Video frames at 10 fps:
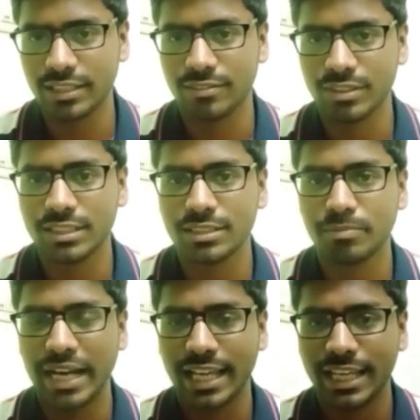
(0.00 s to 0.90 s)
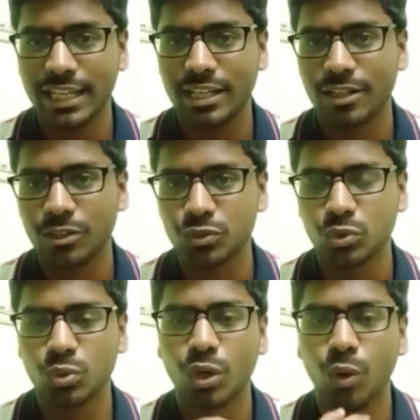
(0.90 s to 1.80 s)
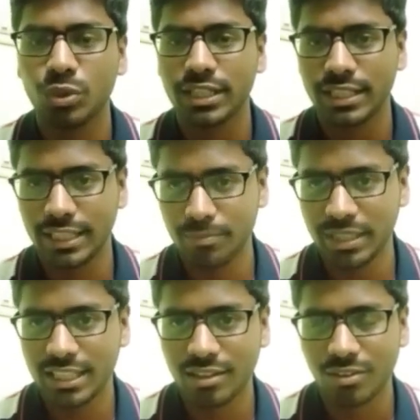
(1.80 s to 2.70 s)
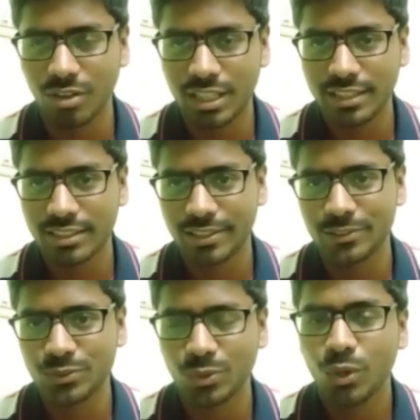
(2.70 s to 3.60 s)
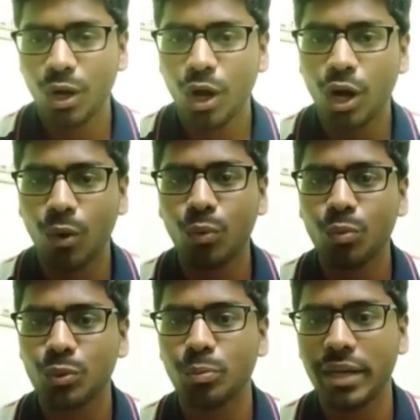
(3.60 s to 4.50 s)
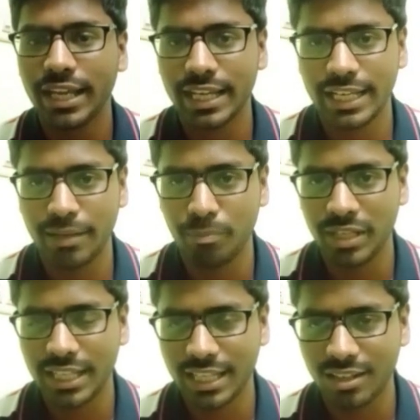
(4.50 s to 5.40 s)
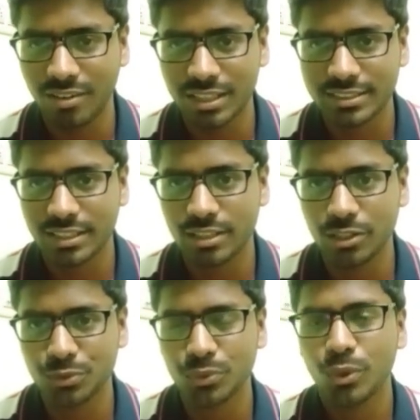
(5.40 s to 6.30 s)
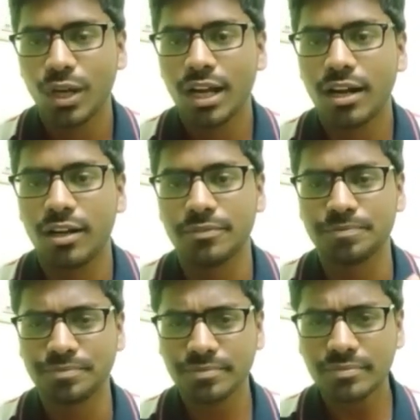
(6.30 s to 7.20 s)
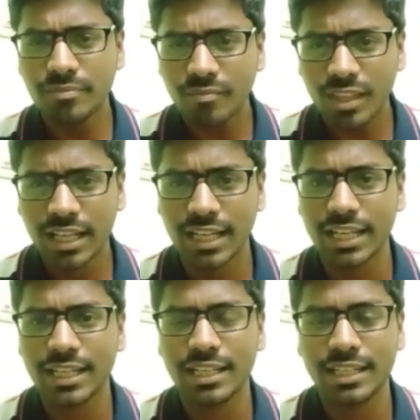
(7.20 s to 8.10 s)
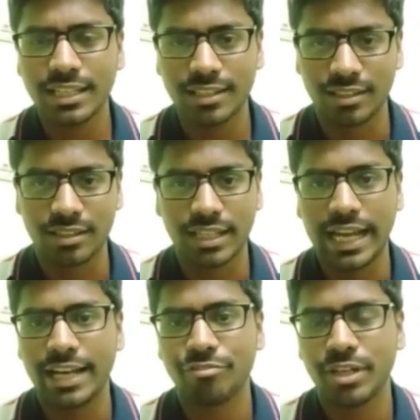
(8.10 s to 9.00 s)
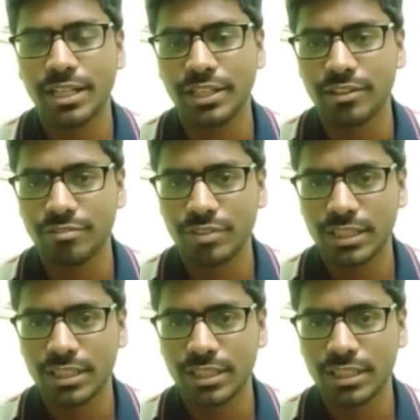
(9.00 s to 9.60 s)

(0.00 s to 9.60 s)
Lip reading: with the backend, and also how the DB called, and also how to make an API calls, and also clearly clarified every